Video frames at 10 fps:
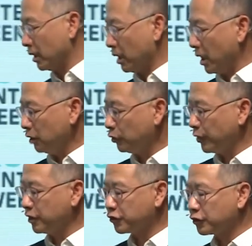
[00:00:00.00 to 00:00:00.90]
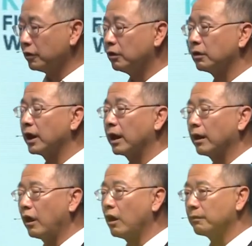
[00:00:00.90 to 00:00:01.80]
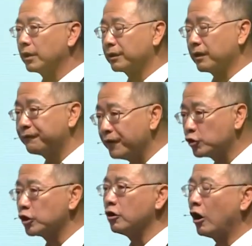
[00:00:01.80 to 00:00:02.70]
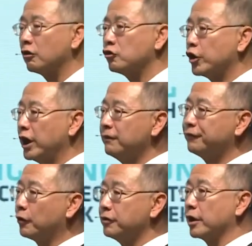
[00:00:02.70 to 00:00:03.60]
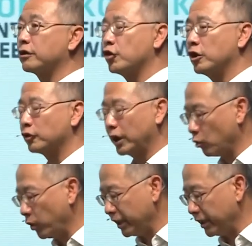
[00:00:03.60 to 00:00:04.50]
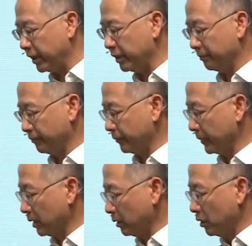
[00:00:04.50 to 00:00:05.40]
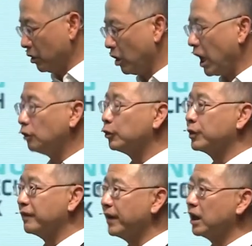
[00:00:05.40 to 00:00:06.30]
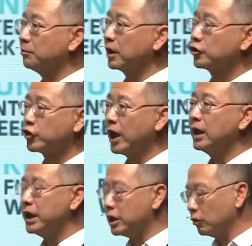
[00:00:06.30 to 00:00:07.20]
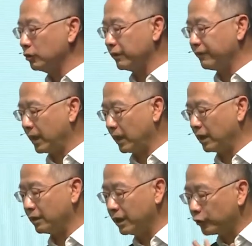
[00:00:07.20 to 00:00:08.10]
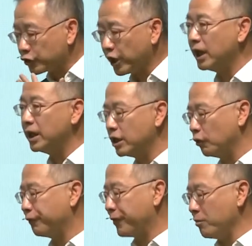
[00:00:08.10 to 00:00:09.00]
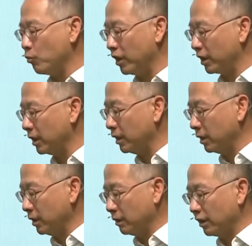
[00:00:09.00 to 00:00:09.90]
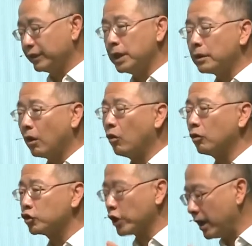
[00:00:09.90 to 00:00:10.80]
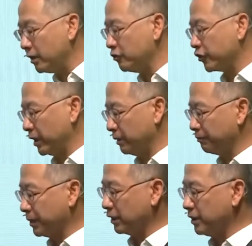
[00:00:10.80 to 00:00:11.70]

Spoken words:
how to ensure sufficient on-chain foreign exchange liquidity, or how to develop a shared legal framework. These are all challenging but